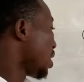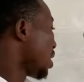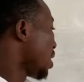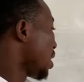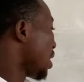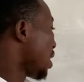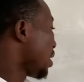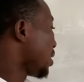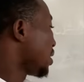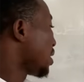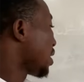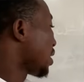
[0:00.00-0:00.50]

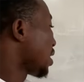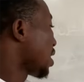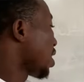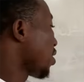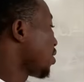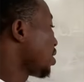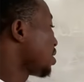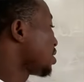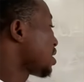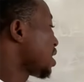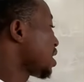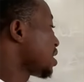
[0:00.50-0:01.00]
And the
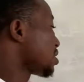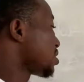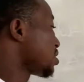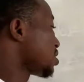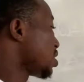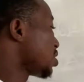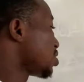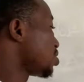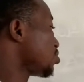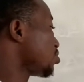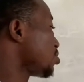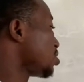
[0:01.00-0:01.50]
current
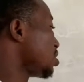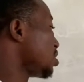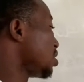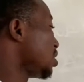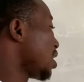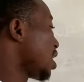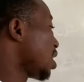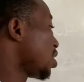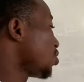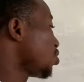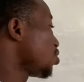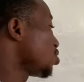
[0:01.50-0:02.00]
assets, they
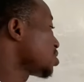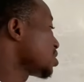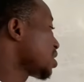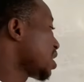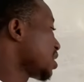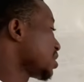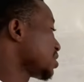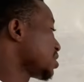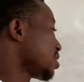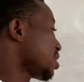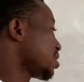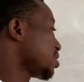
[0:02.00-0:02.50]
are those
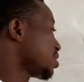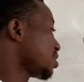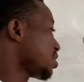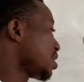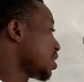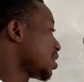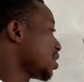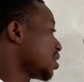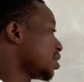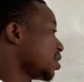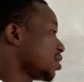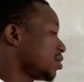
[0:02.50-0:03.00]
assets
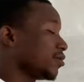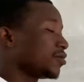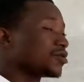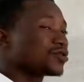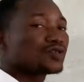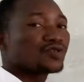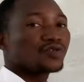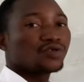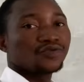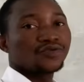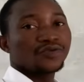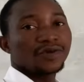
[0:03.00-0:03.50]
that the
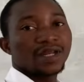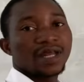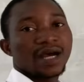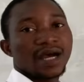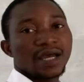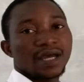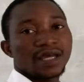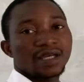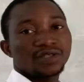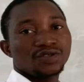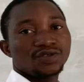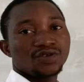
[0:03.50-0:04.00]
sole trader
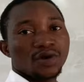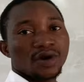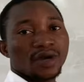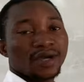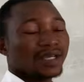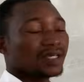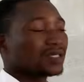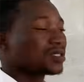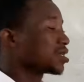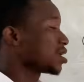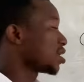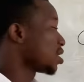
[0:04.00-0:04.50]

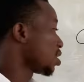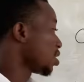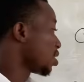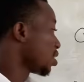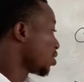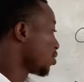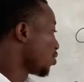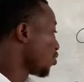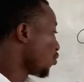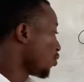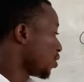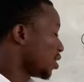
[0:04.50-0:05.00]
enjoys
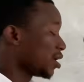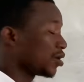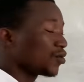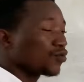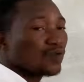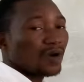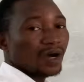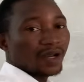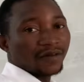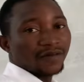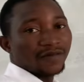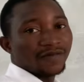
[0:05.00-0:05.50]
within
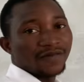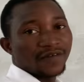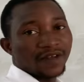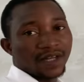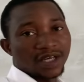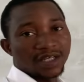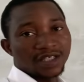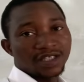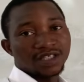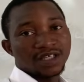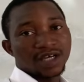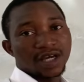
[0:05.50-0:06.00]
1
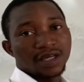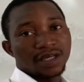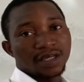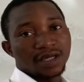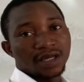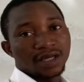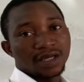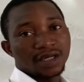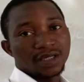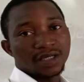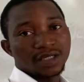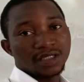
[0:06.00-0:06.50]
financial year.
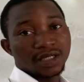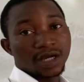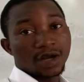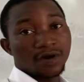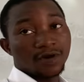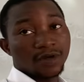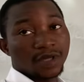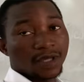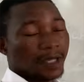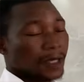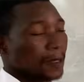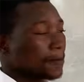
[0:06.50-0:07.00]
Is that
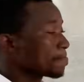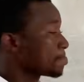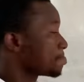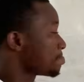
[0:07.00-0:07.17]
okay?